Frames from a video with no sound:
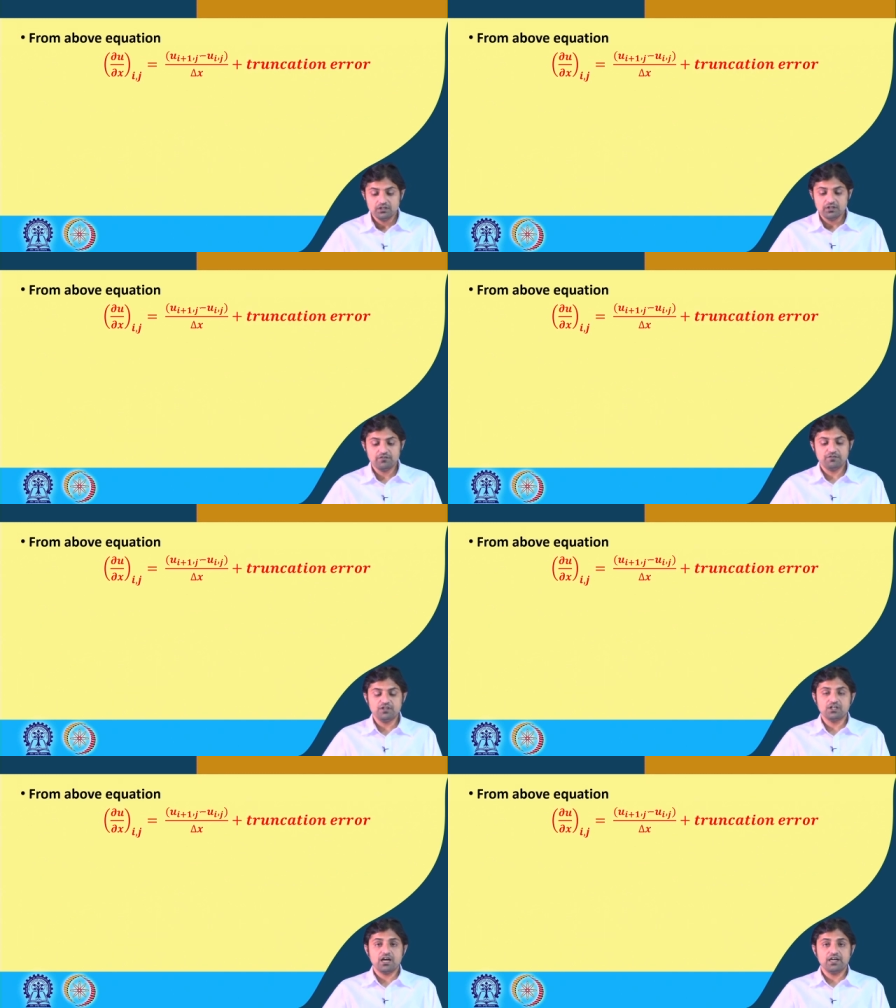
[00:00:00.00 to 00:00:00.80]
if
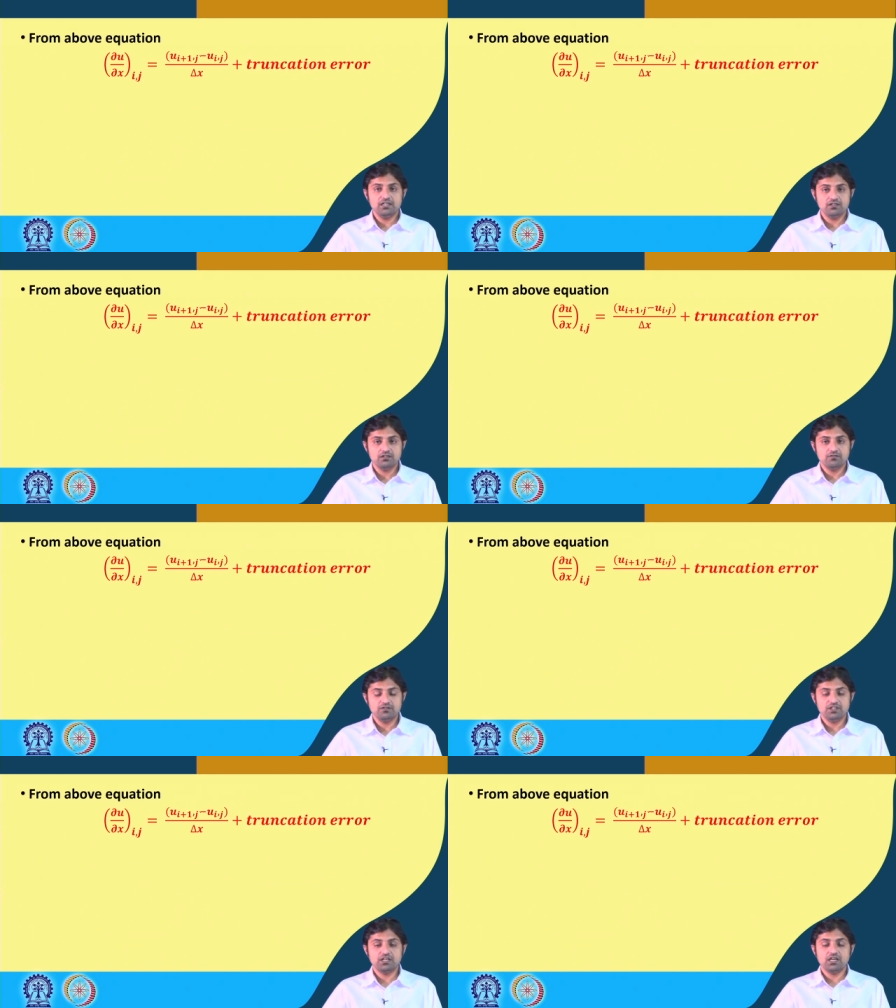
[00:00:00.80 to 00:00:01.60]
we write
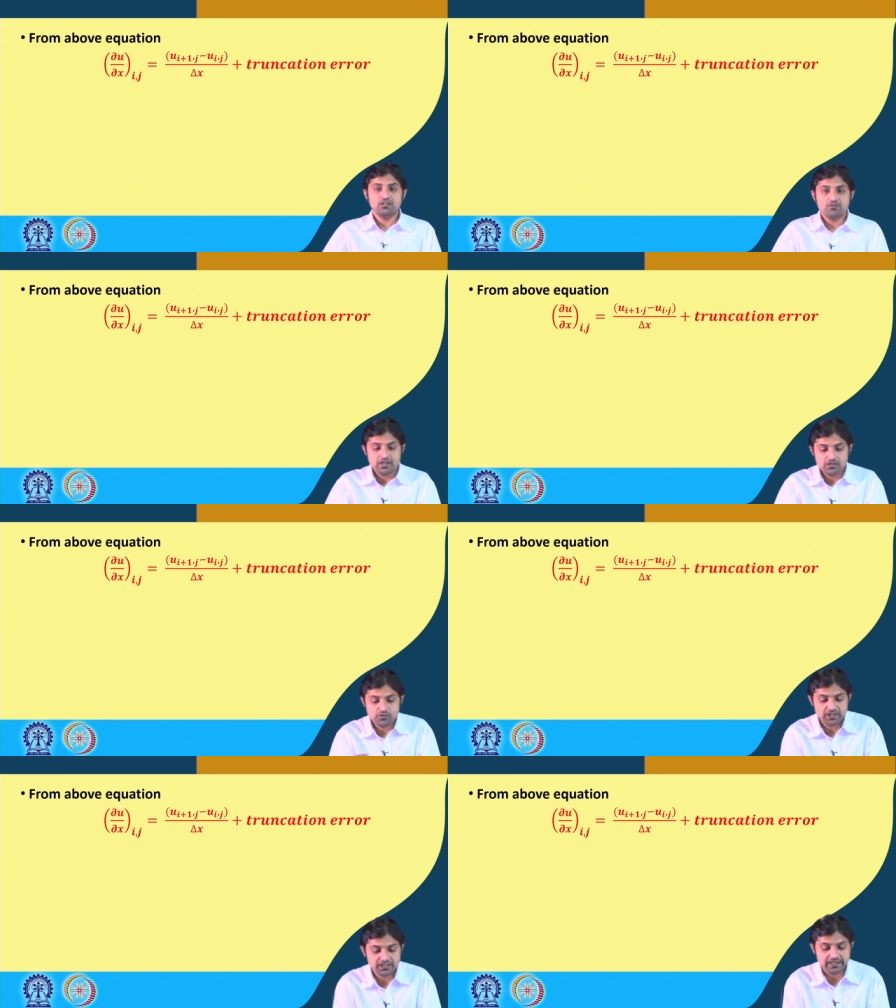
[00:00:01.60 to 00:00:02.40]
we can
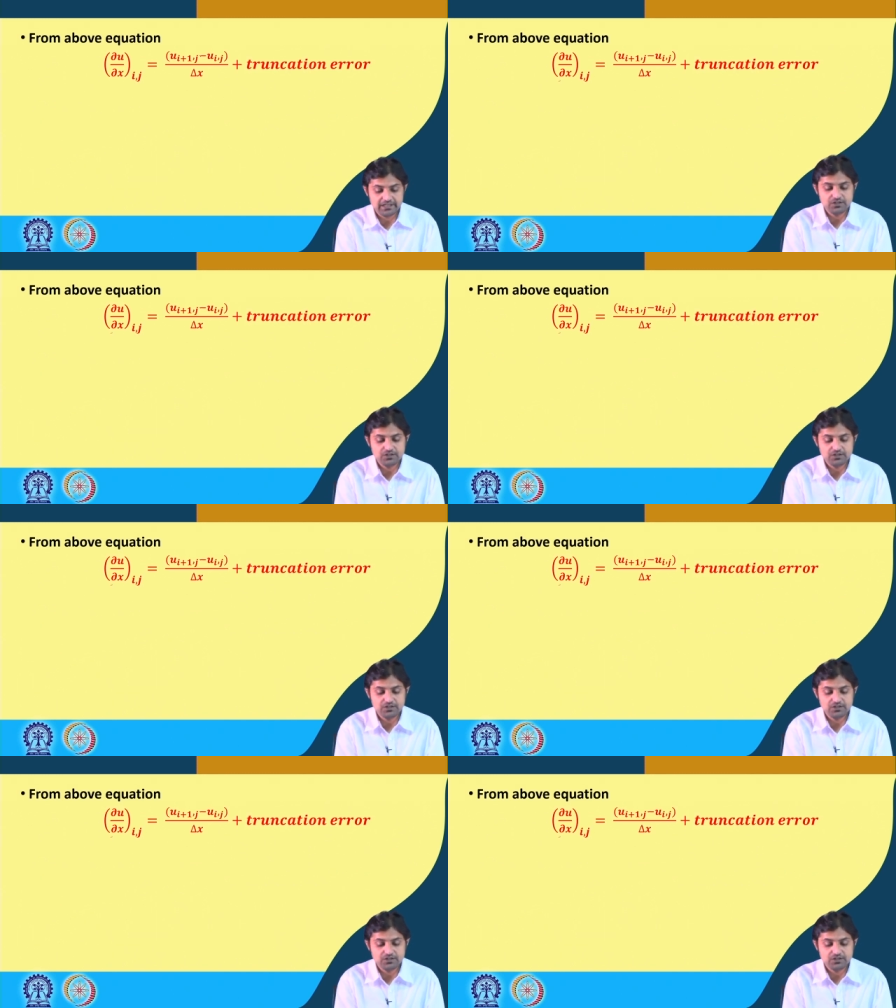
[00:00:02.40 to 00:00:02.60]
evaluate del